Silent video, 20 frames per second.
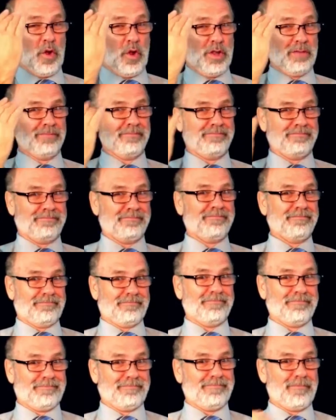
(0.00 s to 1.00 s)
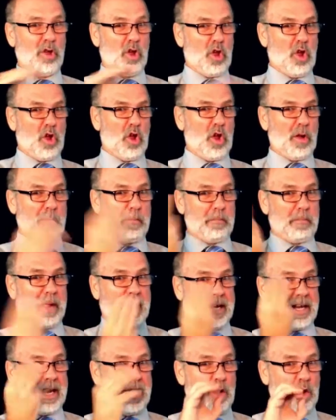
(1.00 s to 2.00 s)
Those elections will be
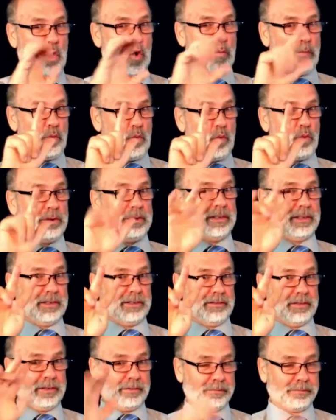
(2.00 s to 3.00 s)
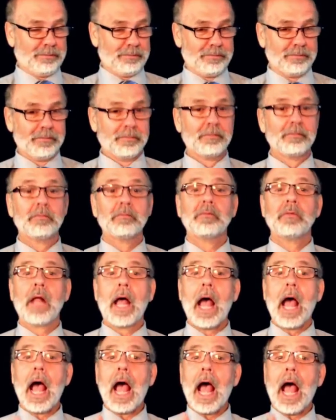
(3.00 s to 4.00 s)
happening on October the 27th,
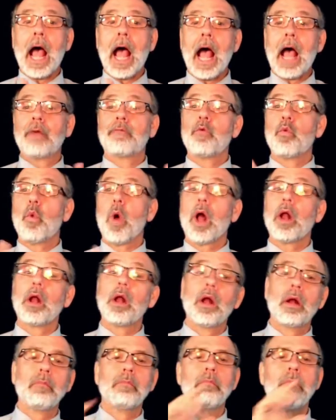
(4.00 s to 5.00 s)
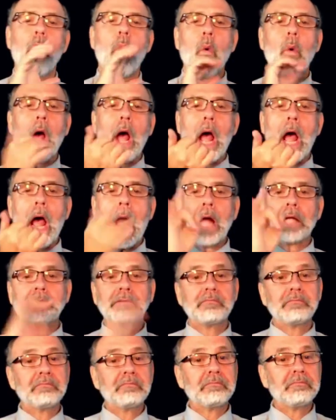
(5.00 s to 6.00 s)
2014. That's a
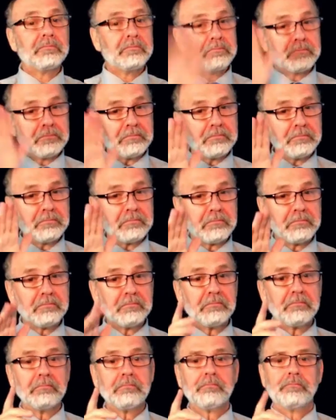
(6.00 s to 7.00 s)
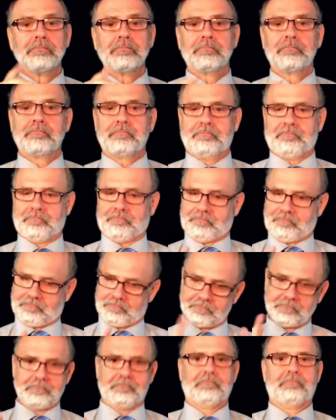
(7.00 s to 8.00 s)
Monday, October 27th.
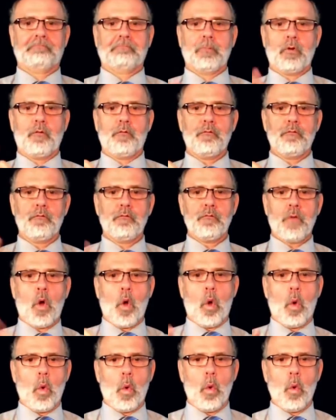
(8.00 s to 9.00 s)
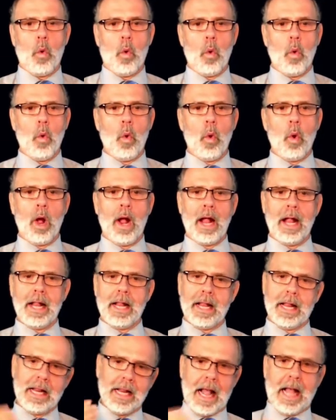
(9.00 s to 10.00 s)
Everyone who is
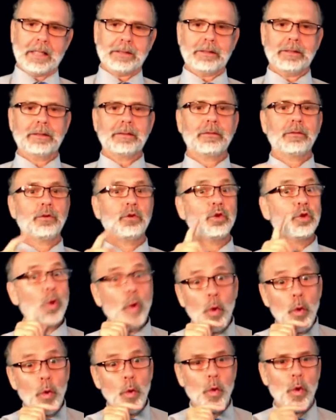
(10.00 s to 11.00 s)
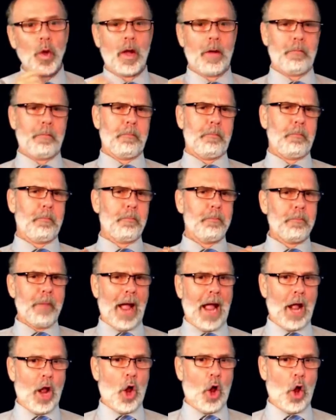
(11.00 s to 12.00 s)
18 years of age or older
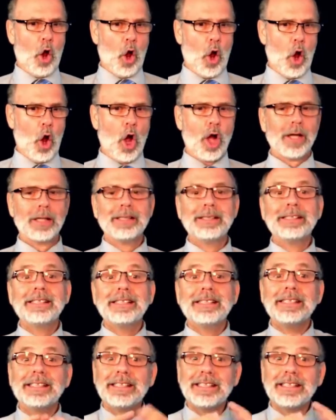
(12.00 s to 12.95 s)
can vote